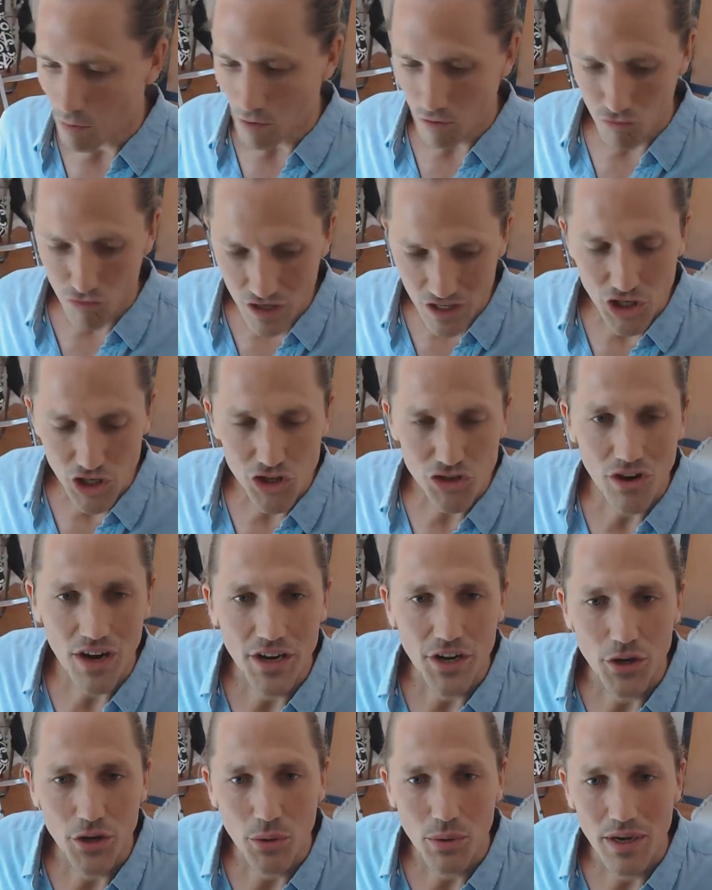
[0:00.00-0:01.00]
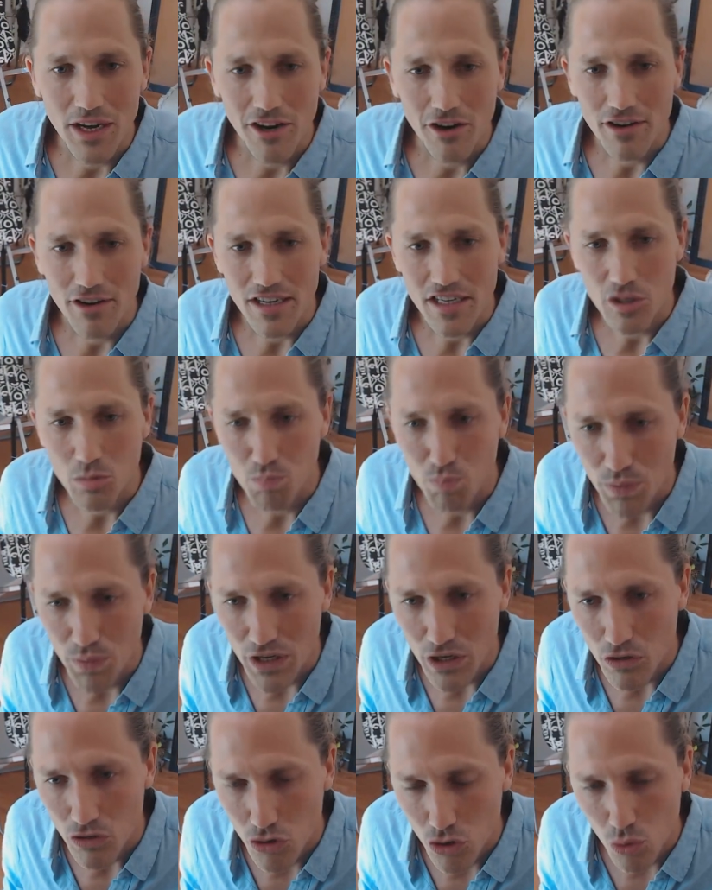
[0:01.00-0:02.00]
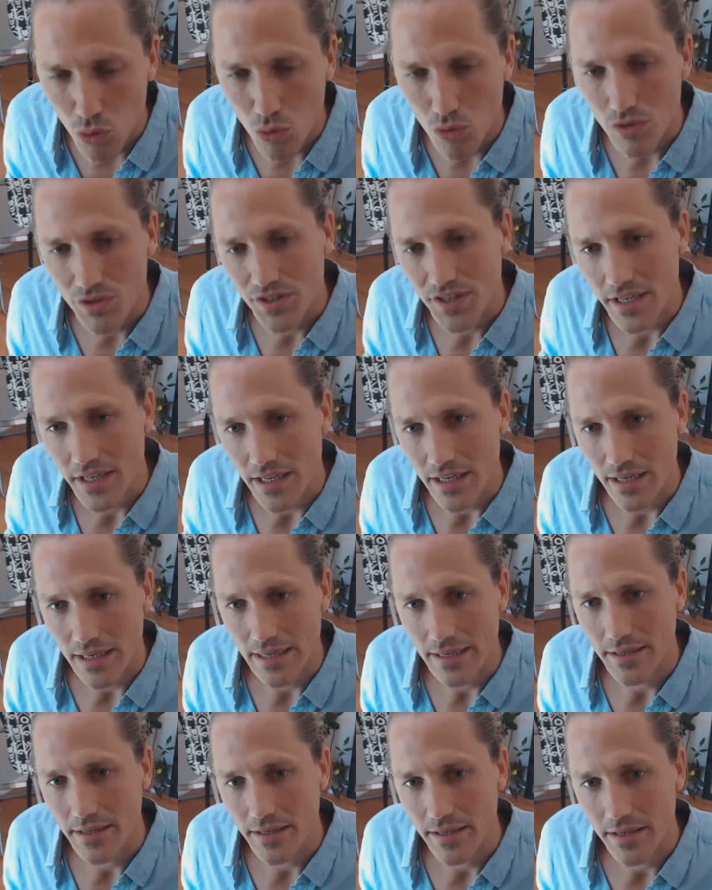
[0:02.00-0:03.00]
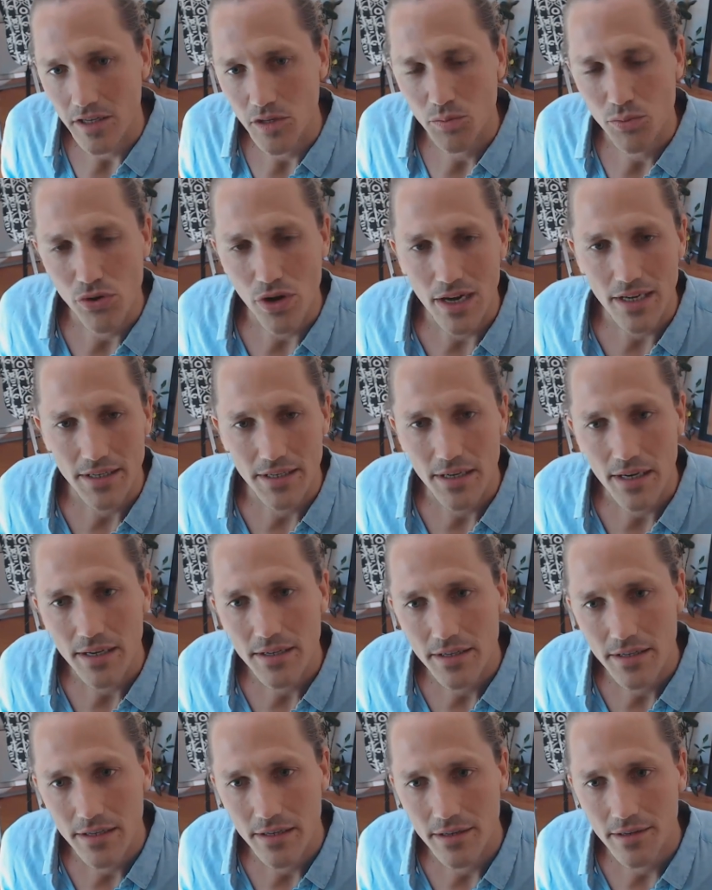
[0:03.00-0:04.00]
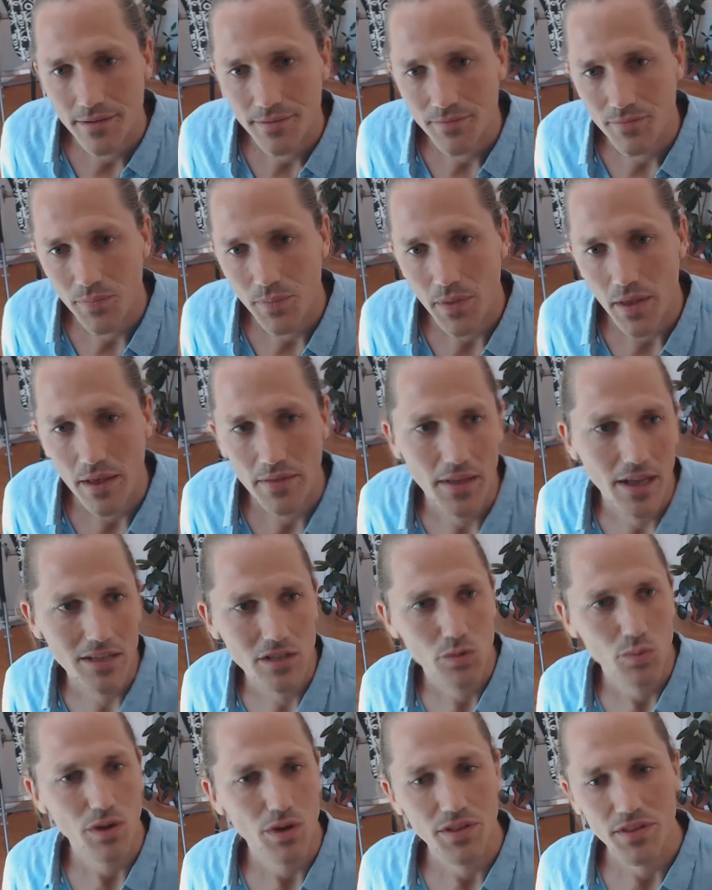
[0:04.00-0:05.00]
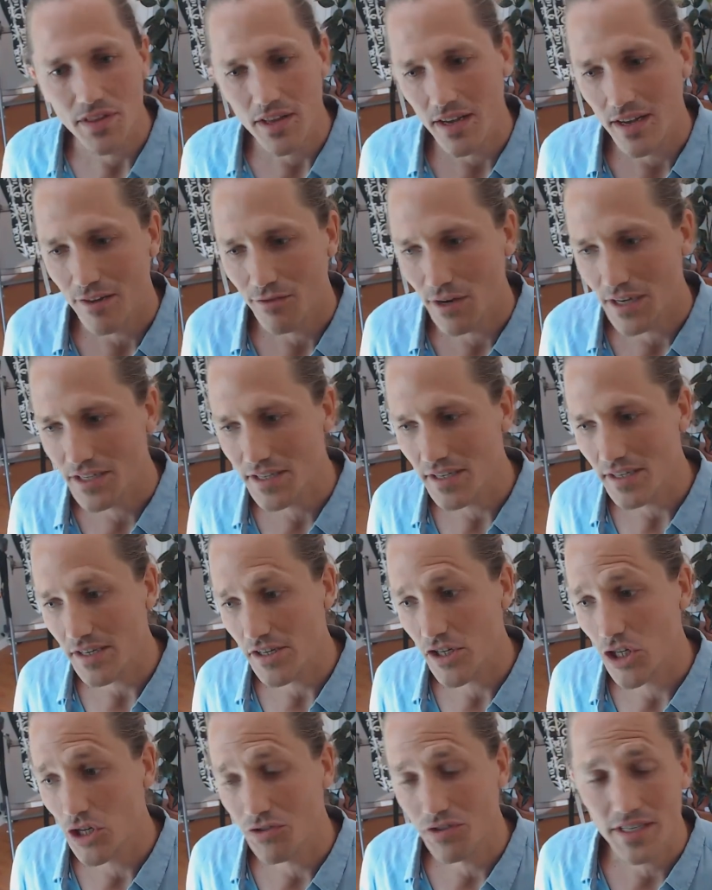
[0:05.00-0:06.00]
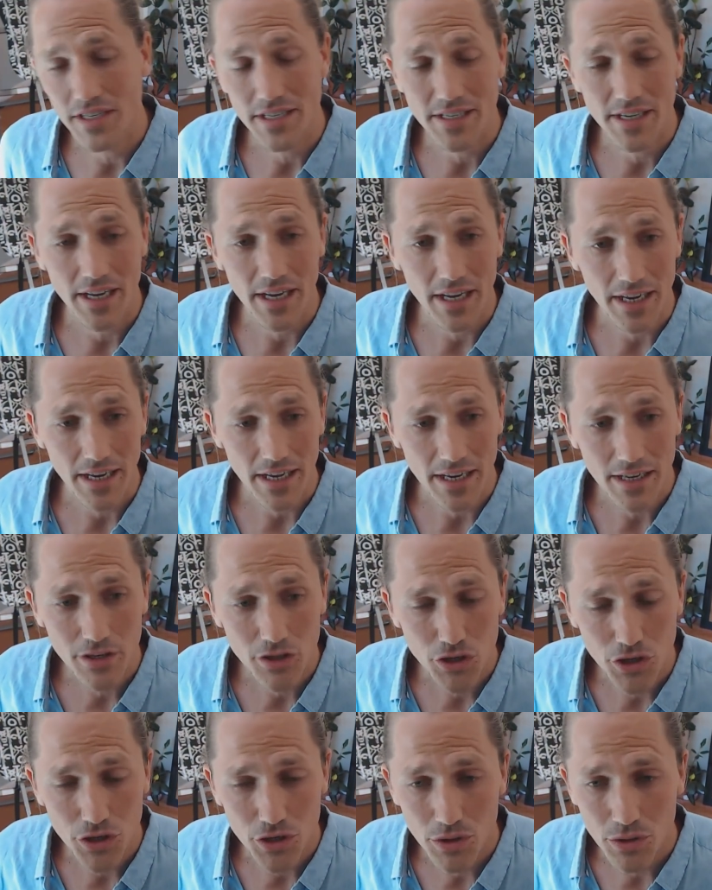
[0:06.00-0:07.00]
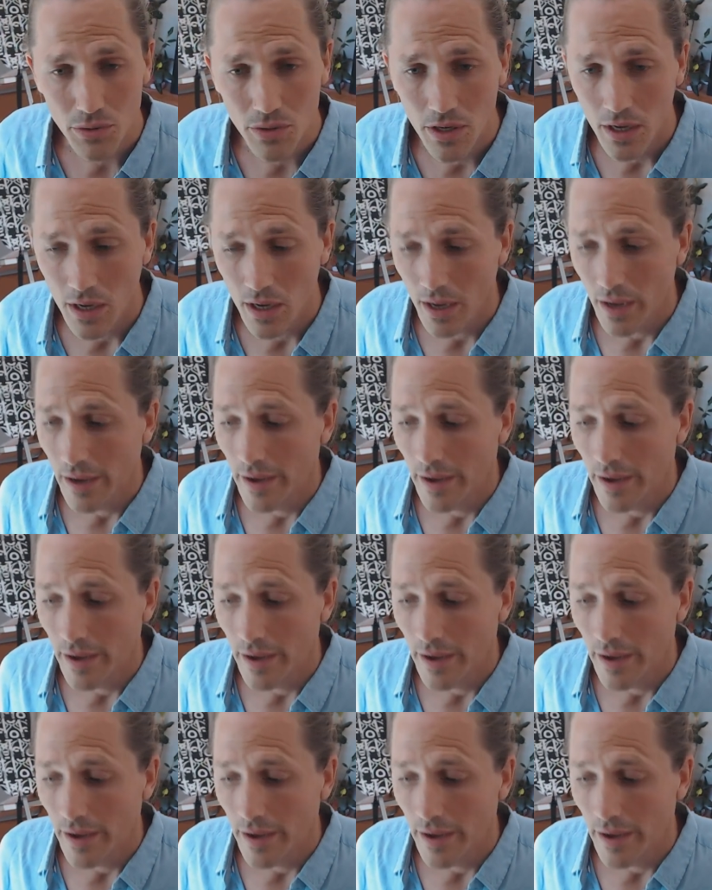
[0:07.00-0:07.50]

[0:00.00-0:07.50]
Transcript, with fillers: what we're really trying to do here is build tools to ease this process. And that's what the rest of the series is going to get into.